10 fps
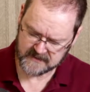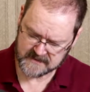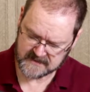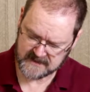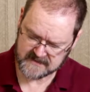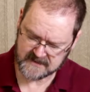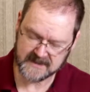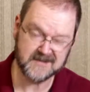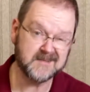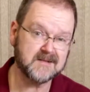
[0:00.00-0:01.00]
is that's
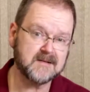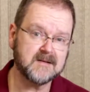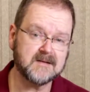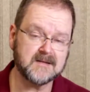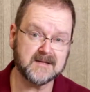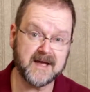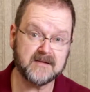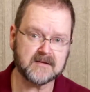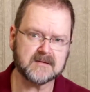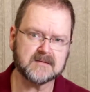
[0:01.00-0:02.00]
like
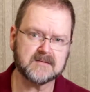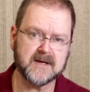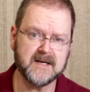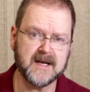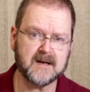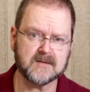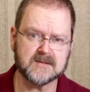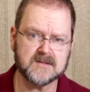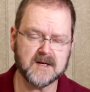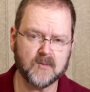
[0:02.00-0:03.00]
leather right now.
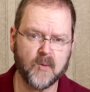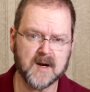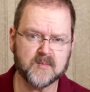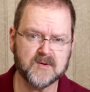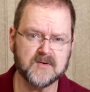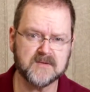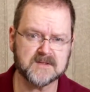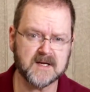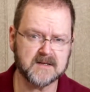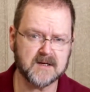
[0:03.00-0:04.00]
It's not waterproof, it's
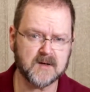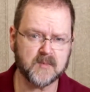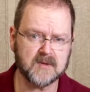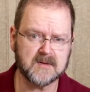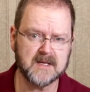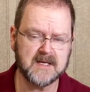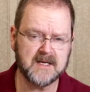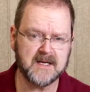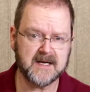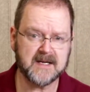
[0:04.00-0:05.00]
not durable,
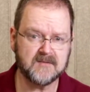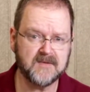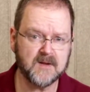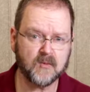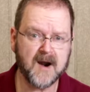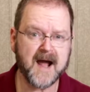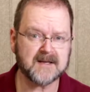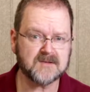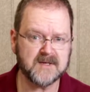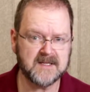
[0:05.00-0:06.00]
and I can feel
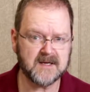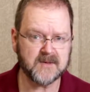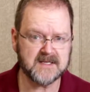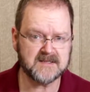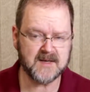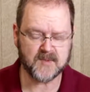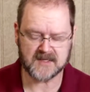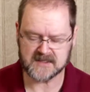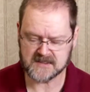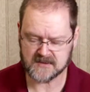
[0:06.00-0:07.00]
rocks right there when I step on
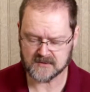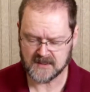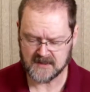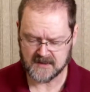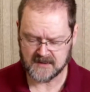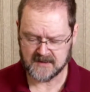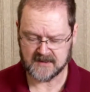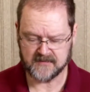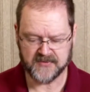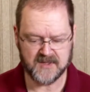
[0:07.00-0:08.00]
it. So
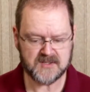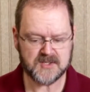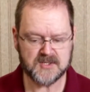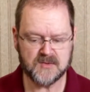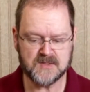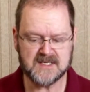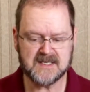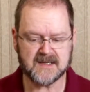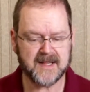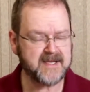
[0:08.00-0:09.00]
this shoe
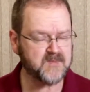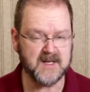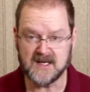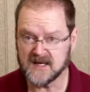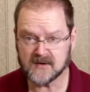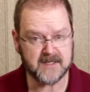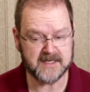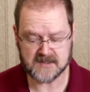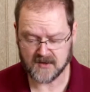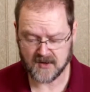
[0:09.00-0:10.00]
didn't last me nearly
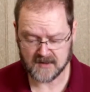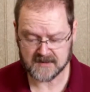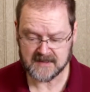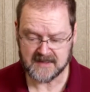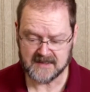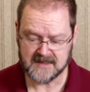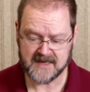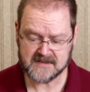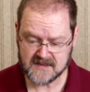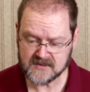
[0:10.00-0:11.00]
as long
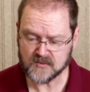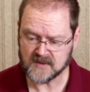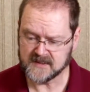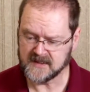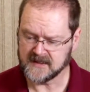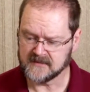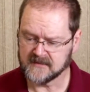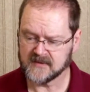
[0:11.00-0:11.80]
as this one did.